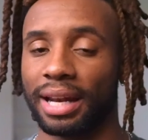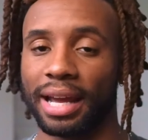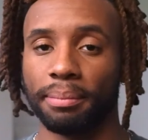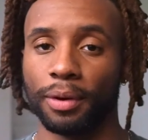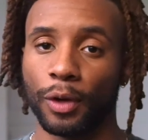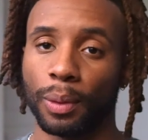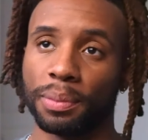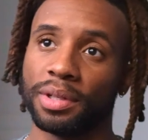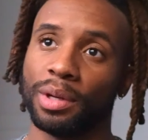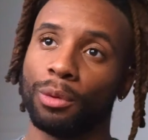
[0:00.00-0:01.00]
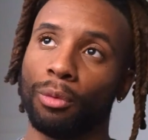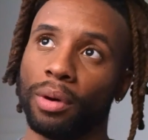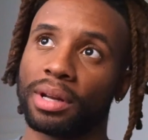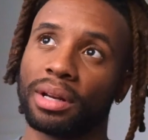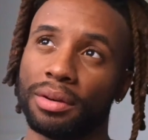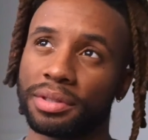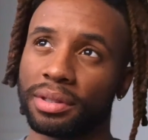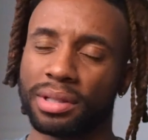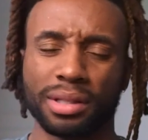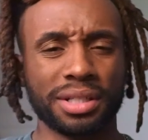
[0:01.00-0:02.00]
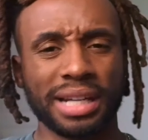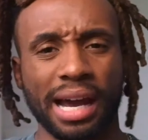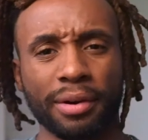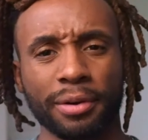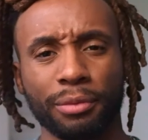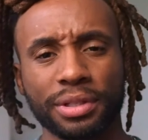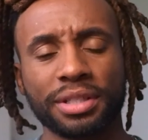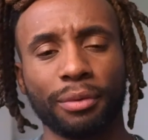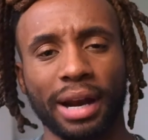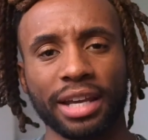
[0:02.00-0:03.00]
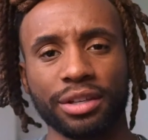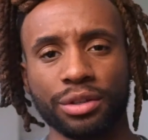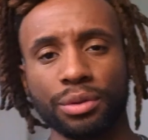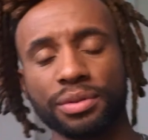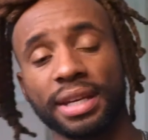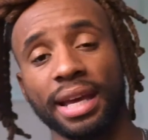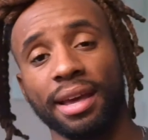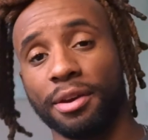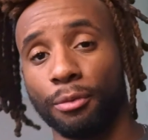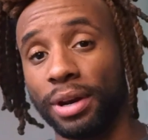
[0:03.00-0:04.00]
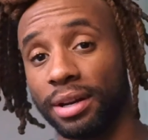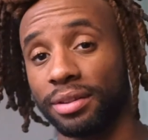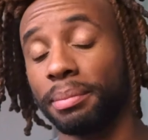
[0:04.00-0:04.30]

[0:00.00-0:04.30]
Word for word: light bulbs, one closer to the shower, which is the one I used, and one near the